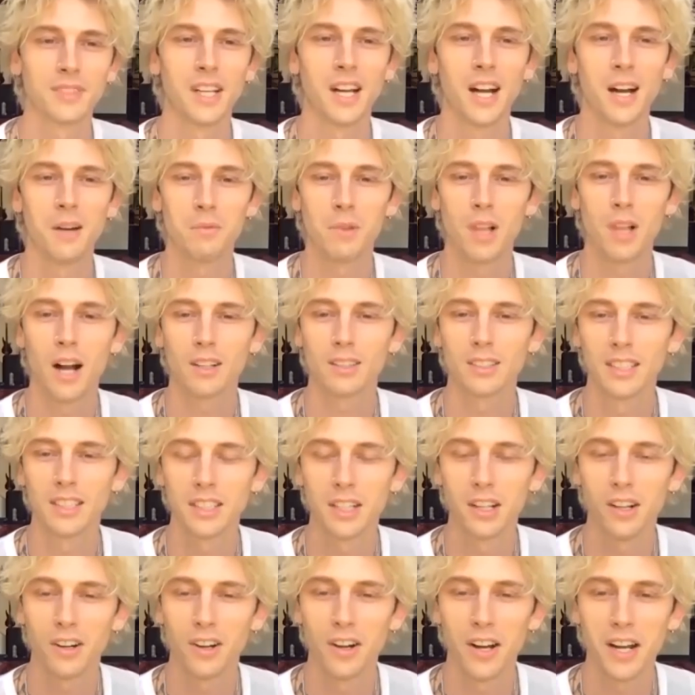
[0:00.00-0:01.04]
I'm locked
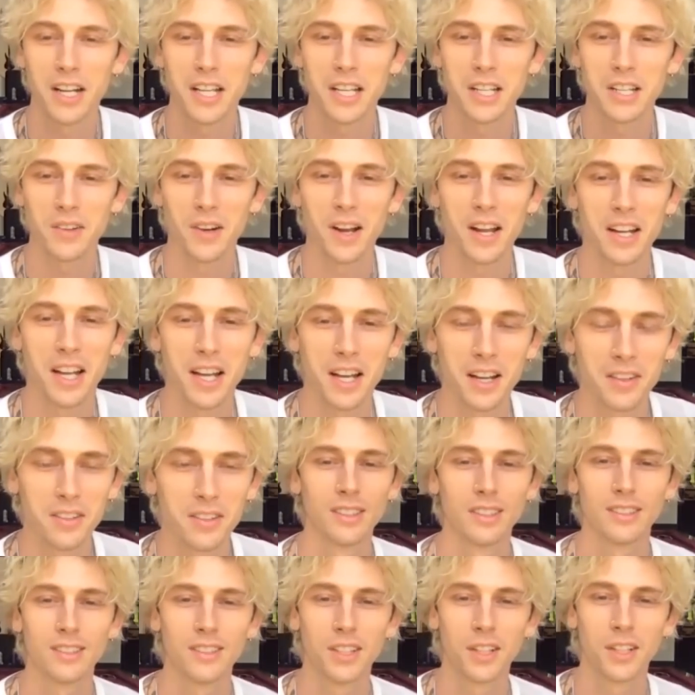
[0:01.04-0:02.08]
in already right now.
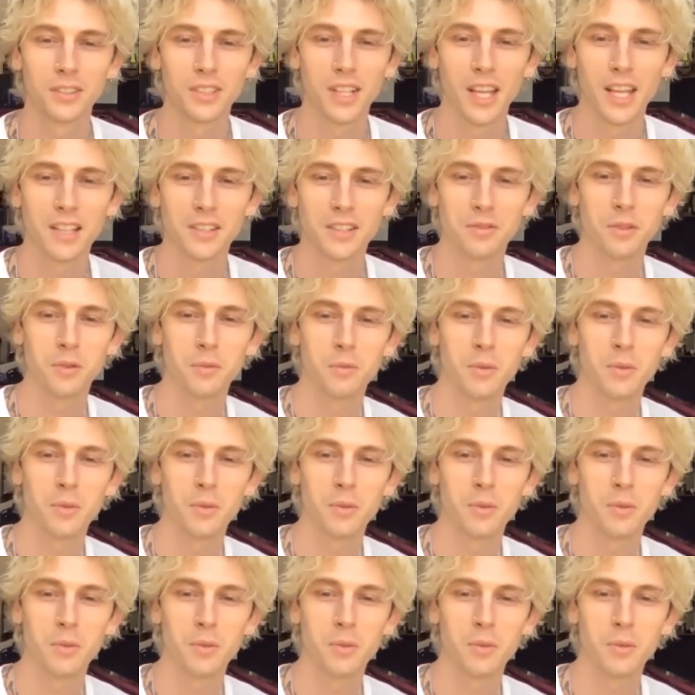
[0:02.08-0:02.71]
No dates for